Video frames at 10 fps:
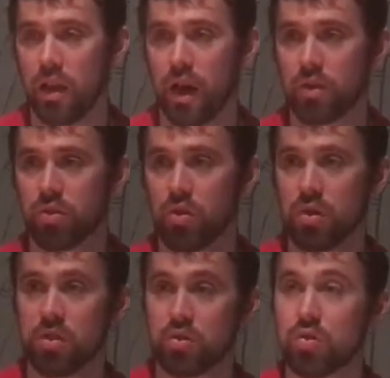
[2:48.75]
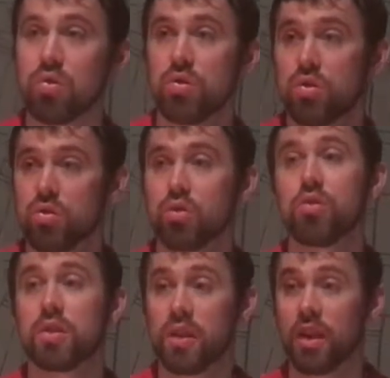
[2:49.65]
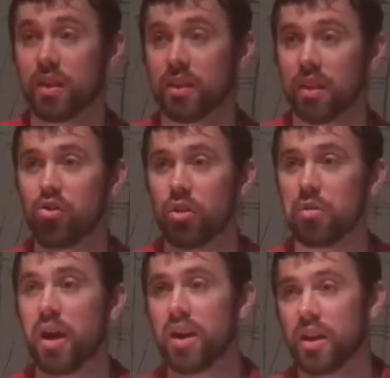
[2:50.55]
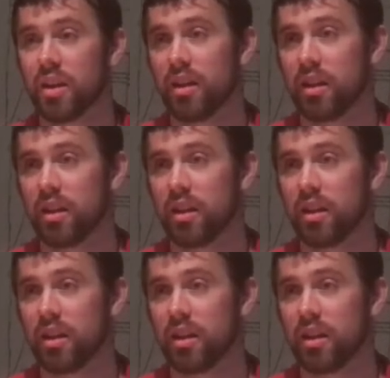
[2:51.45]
I throw this to you, you see it, and you are ready.